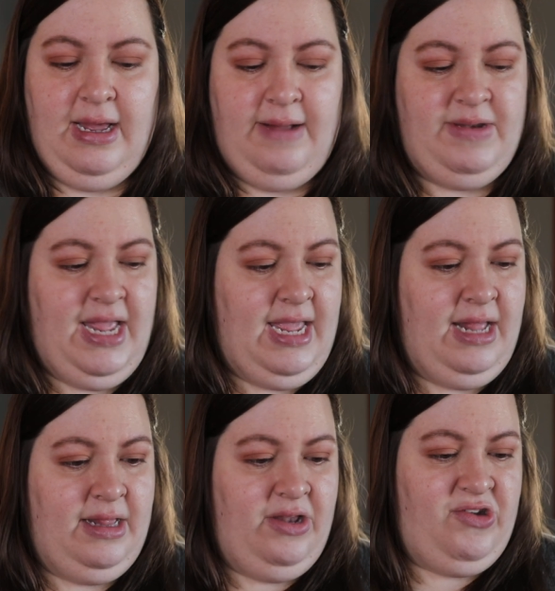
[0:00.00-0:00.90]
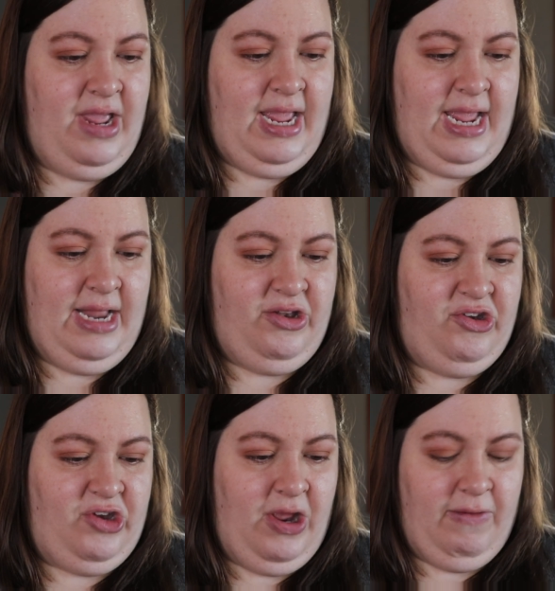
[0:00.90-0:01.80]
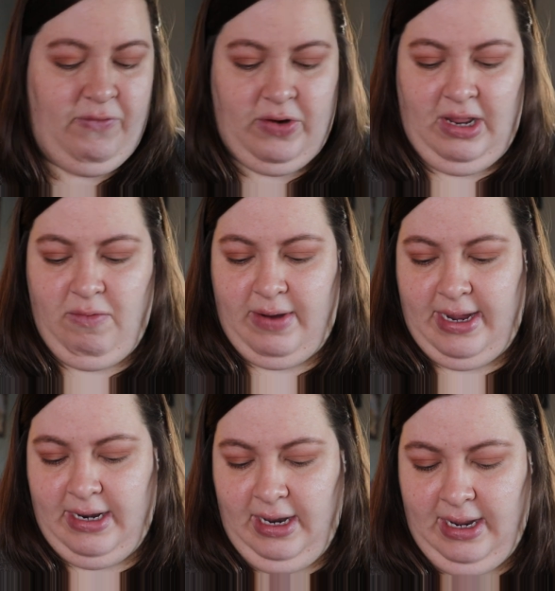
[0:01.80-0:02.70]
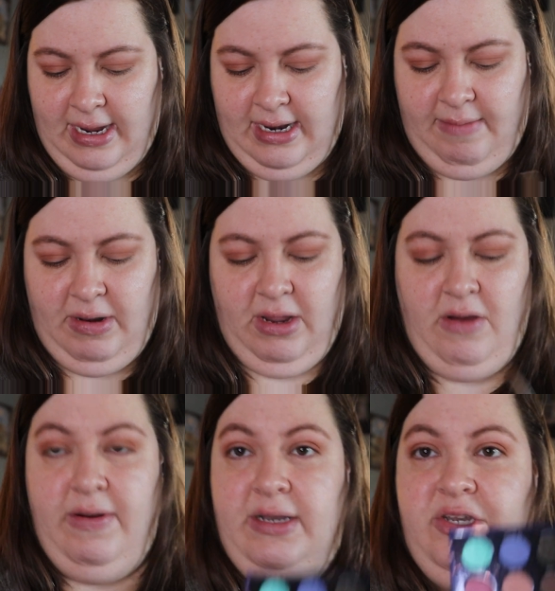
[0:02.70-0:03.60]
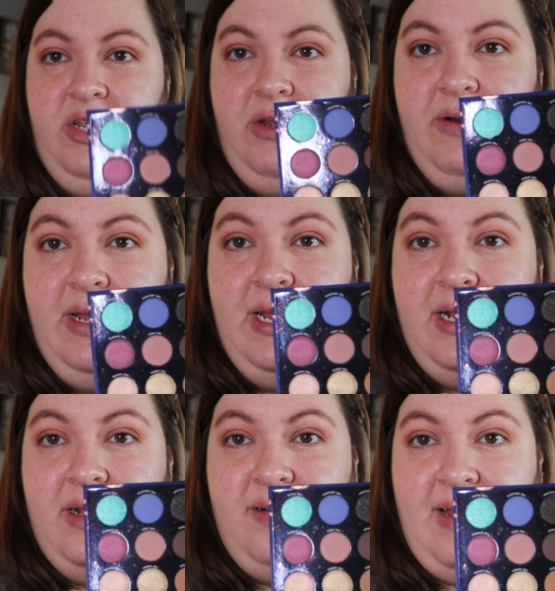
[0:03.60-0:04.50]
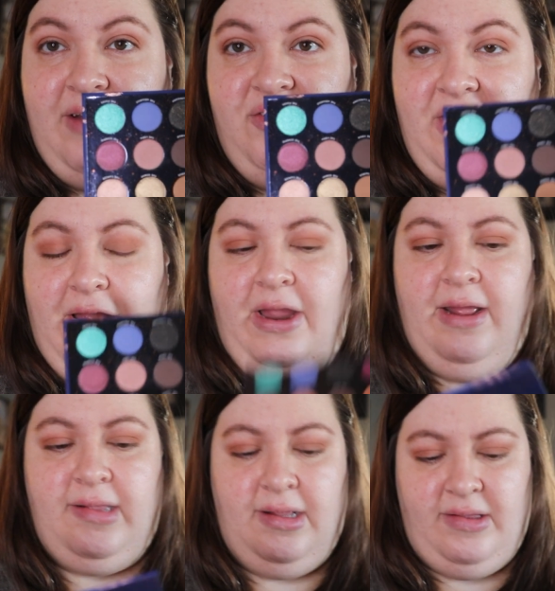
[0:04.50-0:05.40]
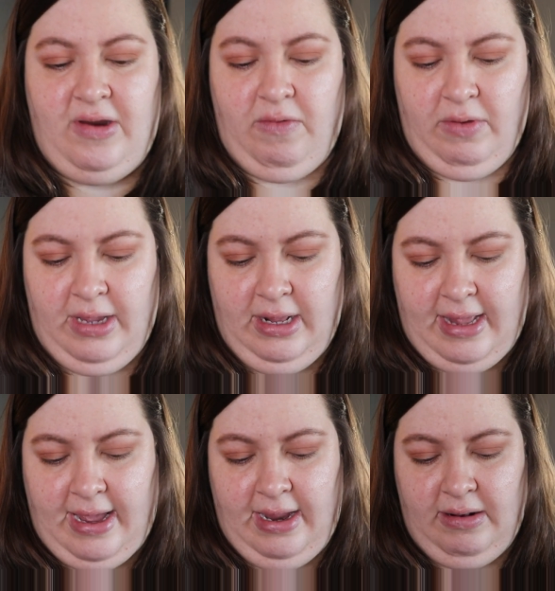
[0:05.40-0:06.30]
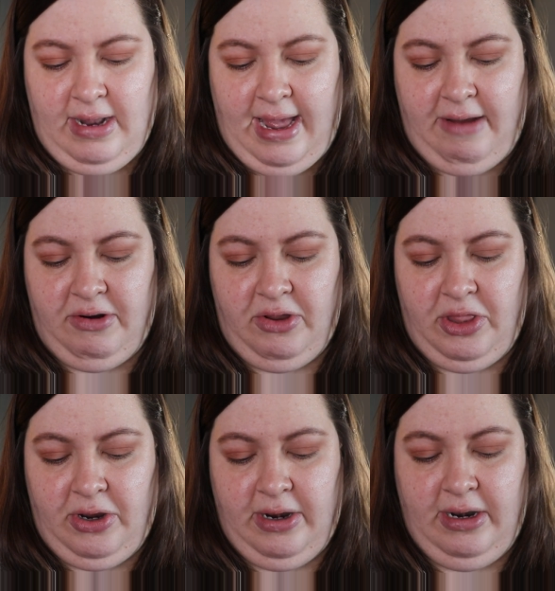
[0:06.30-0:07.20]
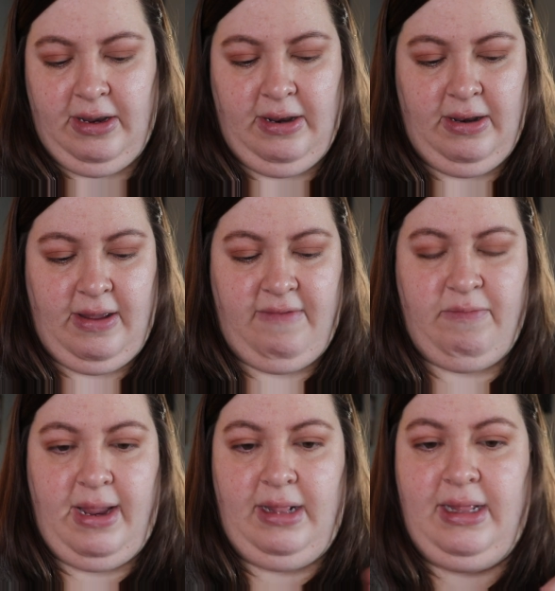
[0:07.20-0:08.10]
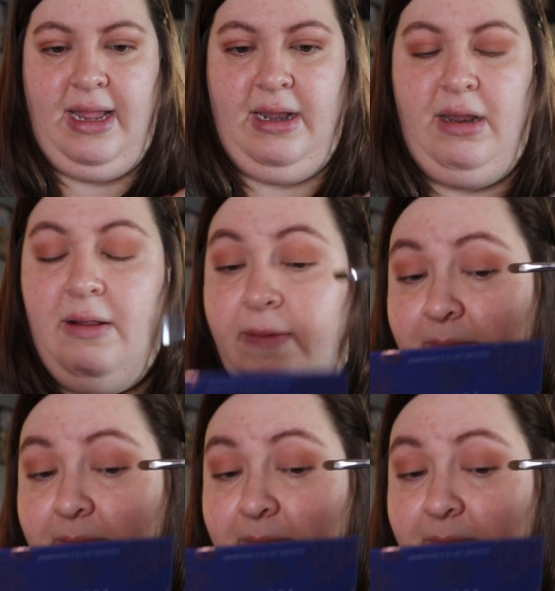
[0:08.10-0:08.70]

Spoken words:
I'm taking the JH41 and I'm going to go into the Sagittarius and start working that in the outer third of my lid.